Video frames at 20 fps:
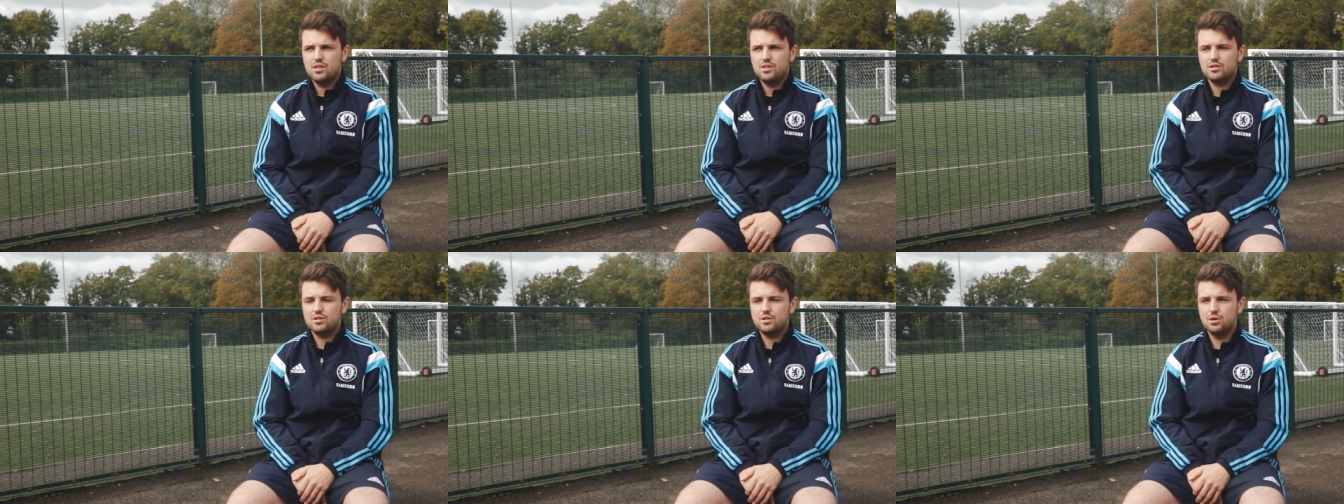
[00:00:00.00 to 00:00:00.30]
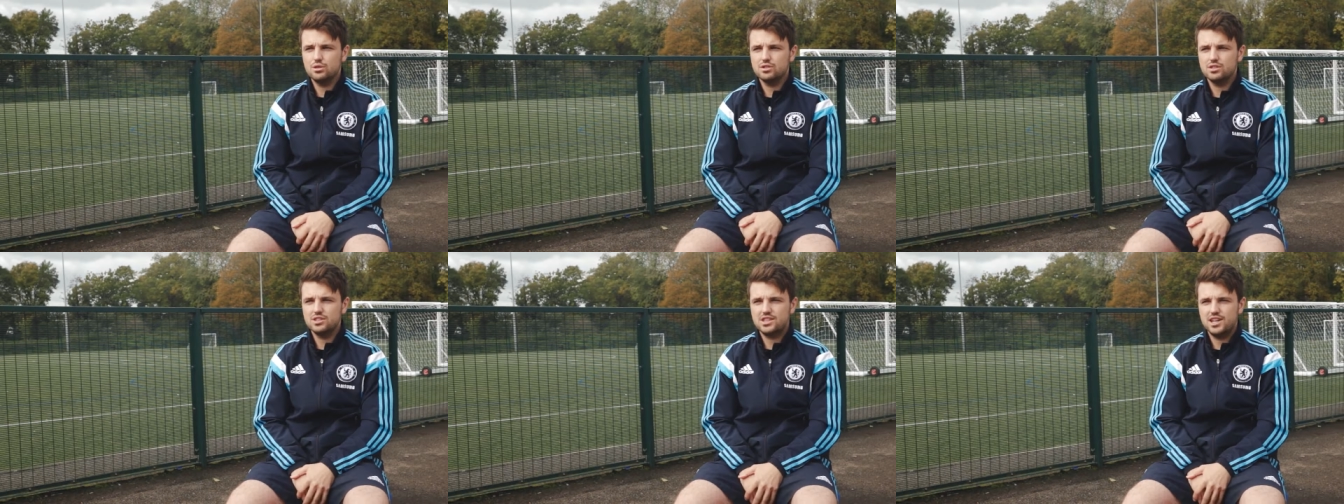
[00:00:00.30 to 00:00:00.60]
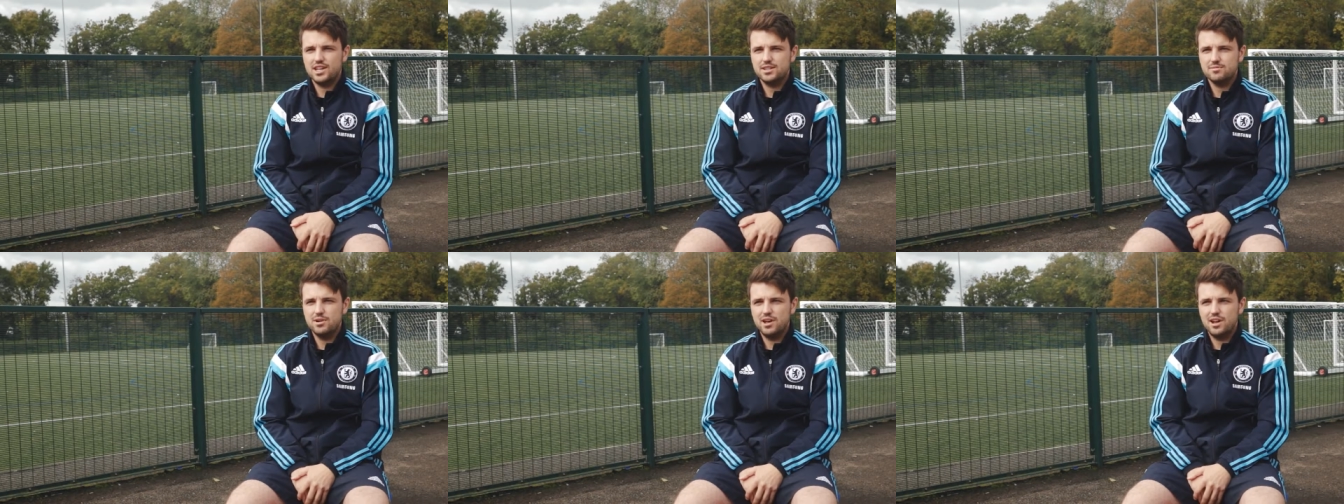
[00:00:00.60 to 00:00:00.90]
The course has
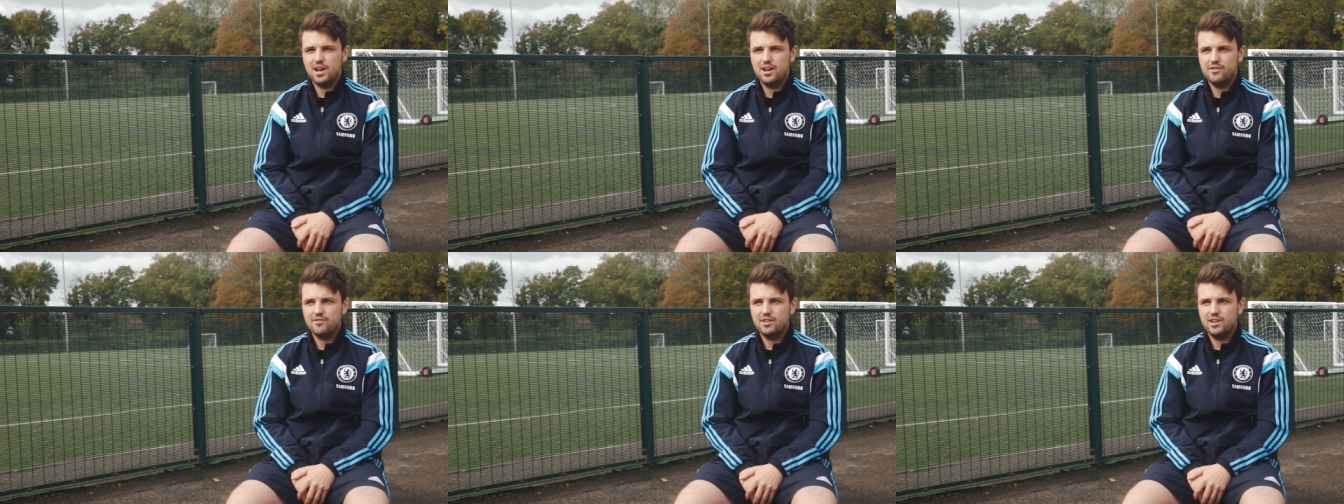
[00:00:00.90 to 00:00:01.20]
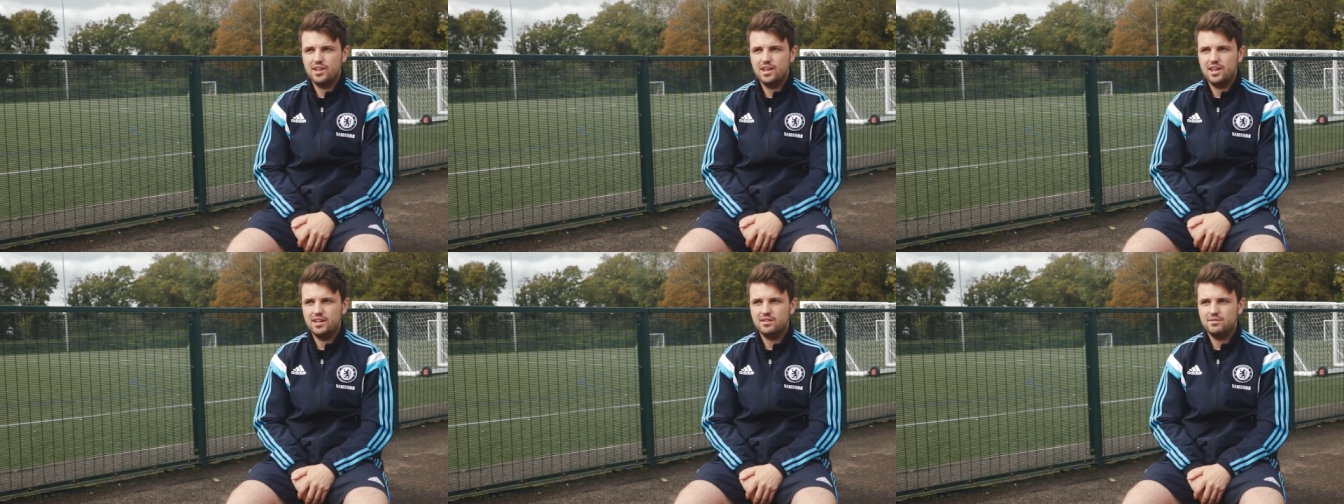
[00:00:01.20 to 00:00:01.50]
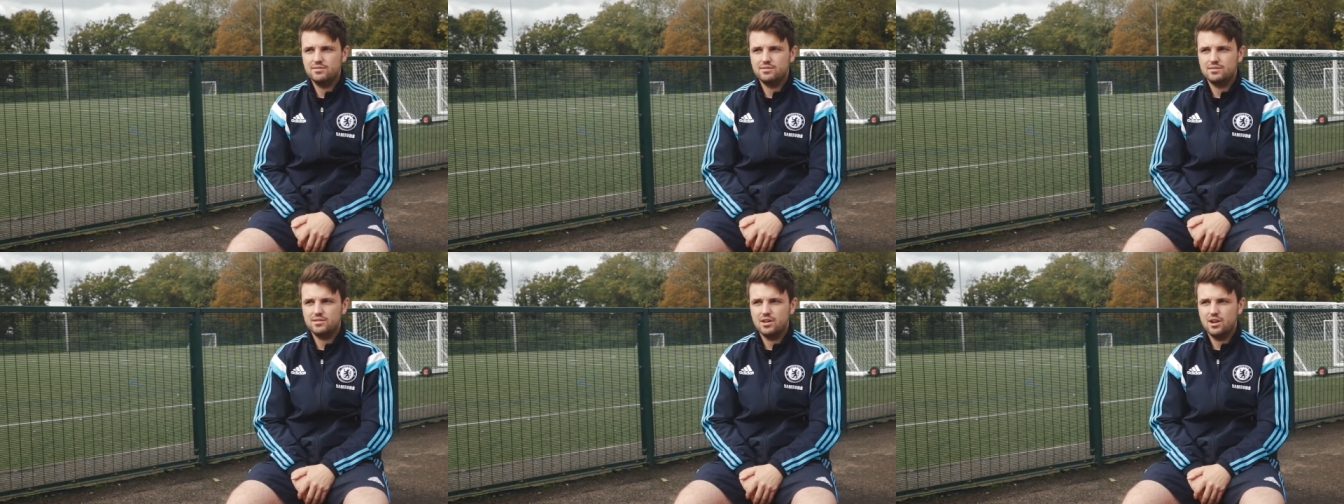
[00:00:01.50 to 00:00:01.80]
changed my life in,
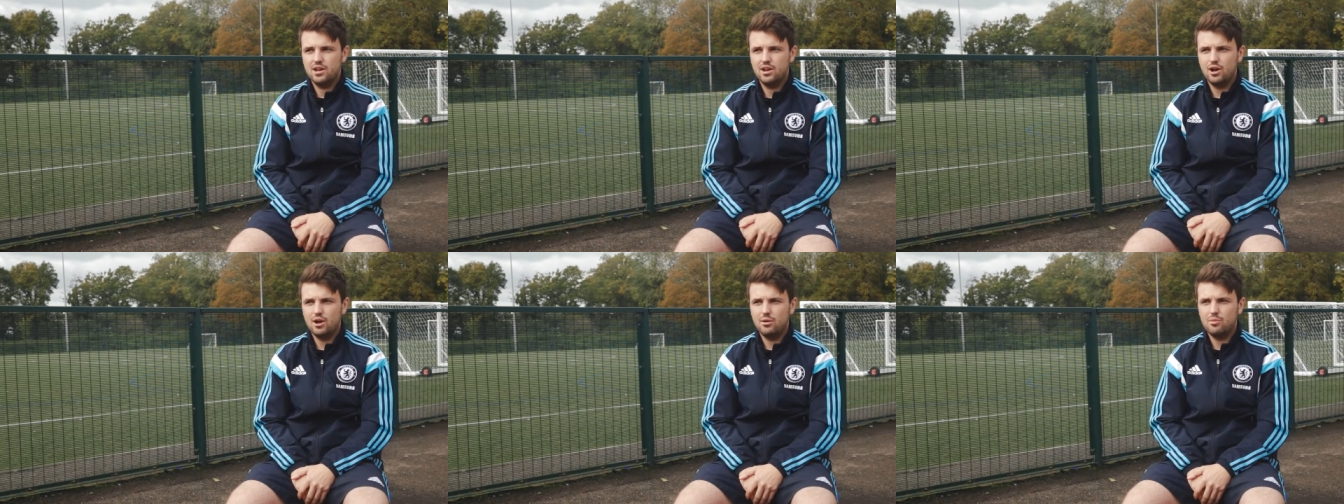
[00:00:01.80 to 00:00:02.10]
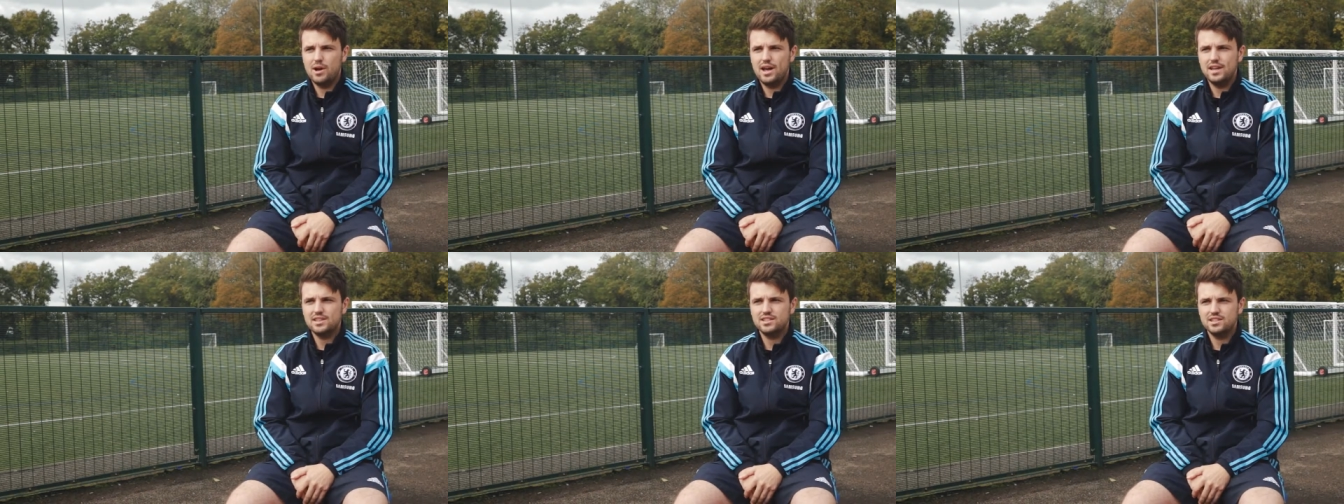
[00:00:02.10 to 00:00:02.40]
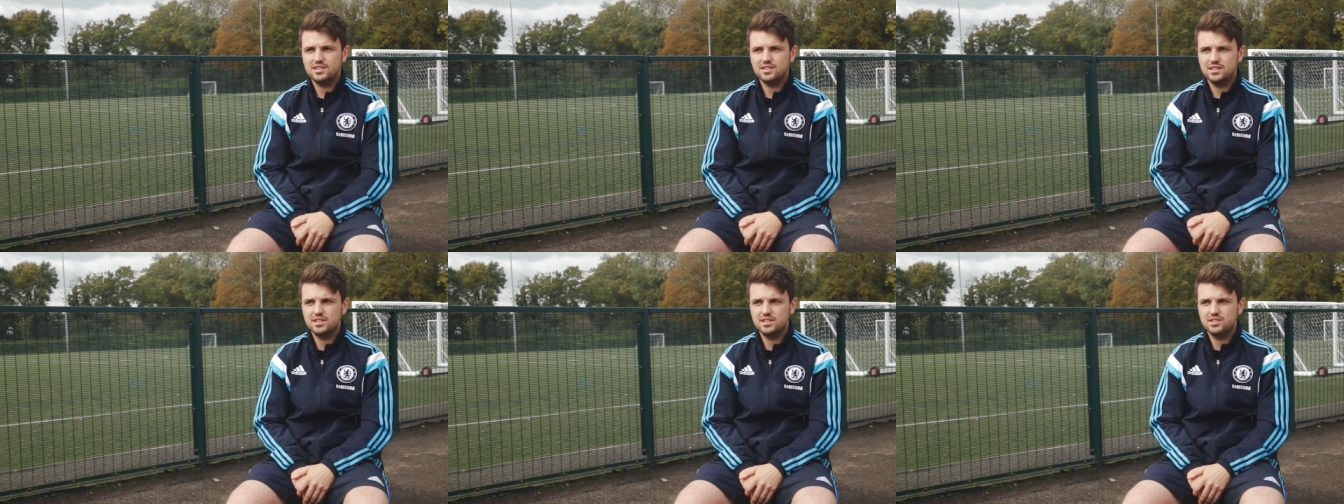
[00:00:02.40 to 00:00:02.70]
in a lot of ways.
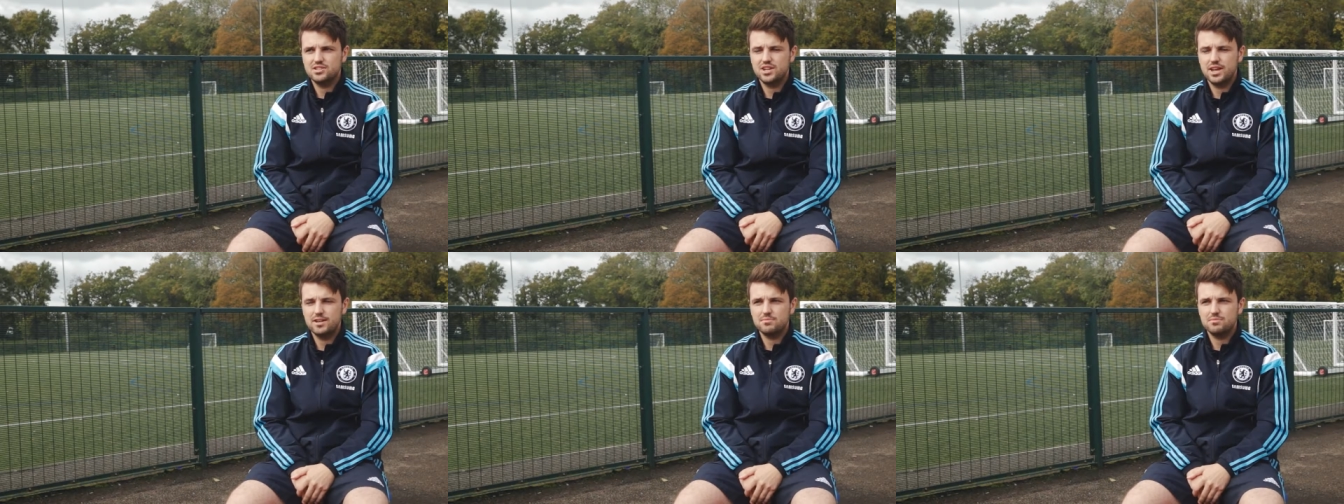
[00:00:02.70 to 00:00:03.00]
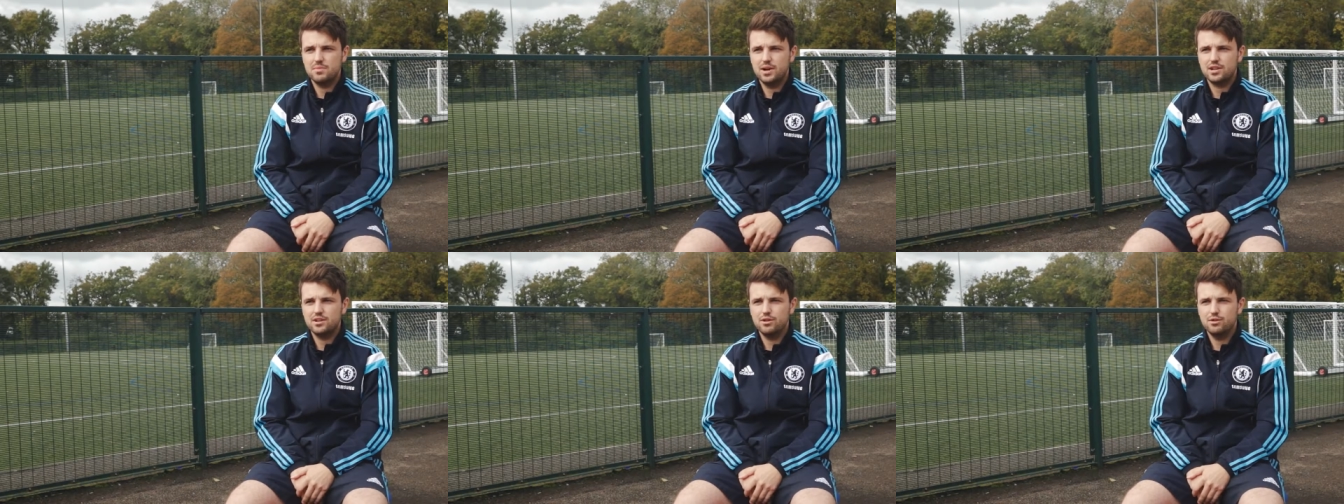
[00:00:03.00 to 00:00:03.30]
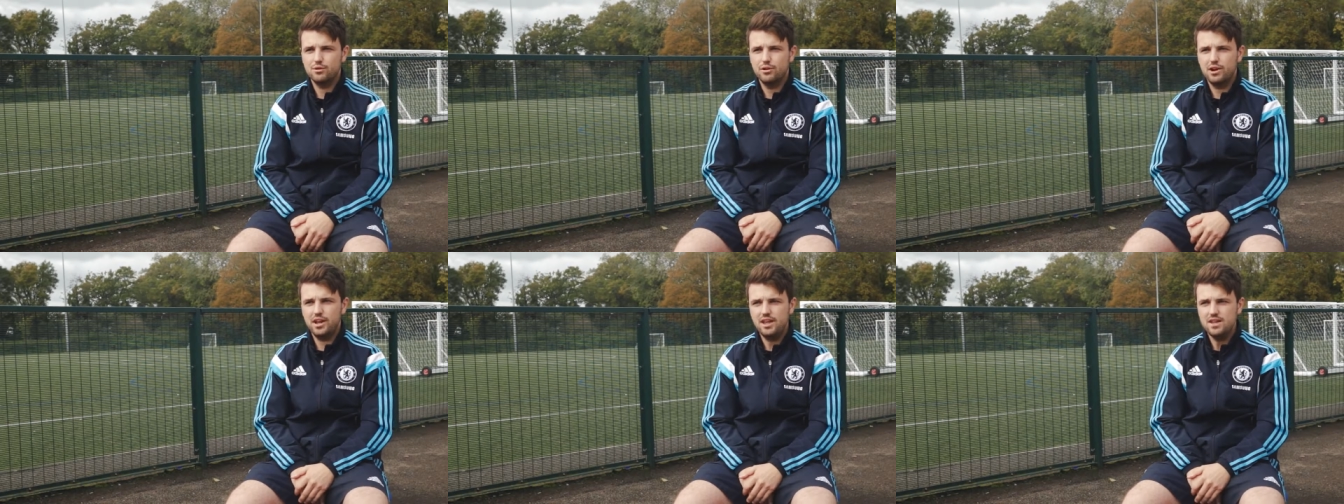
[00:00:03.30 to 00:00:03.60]
It's, it's, shaped my
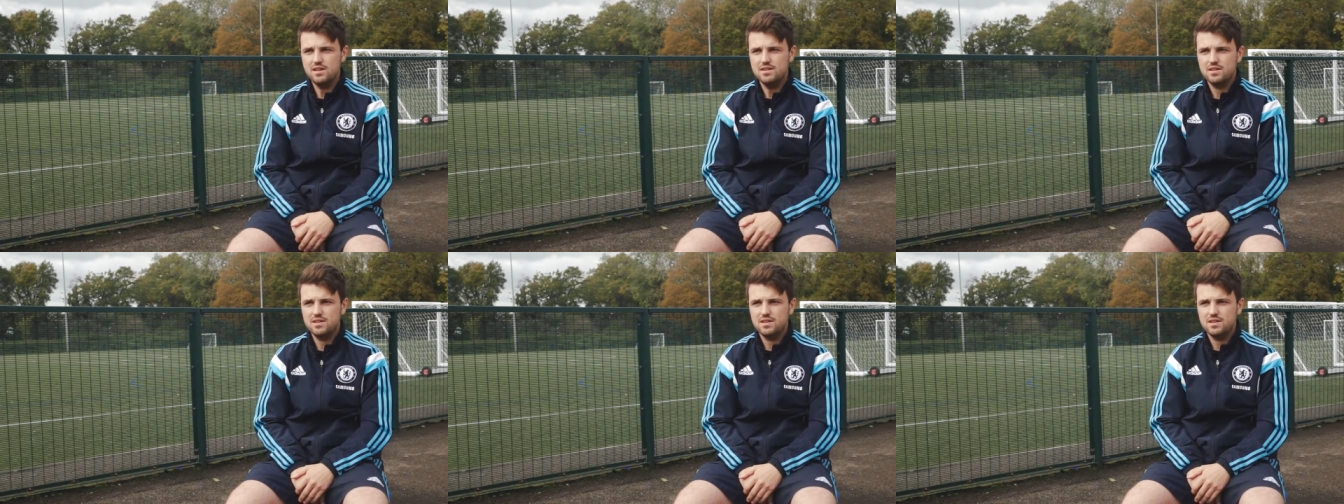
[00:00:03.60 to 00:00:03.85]
career.